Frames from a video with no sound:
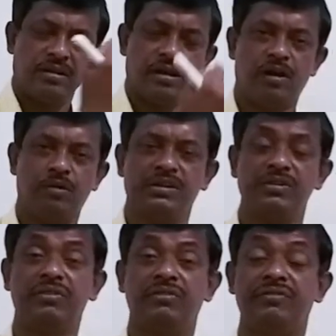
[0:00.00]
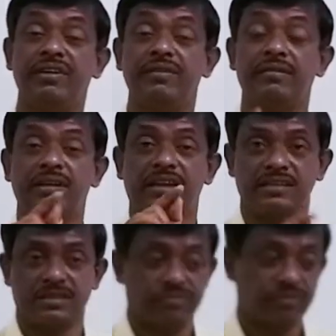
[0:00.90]
how many favorable
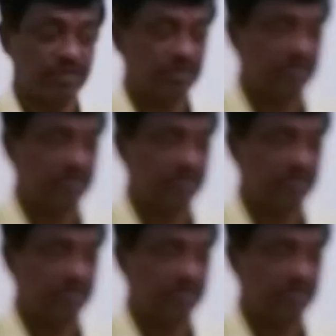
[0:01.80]
cases for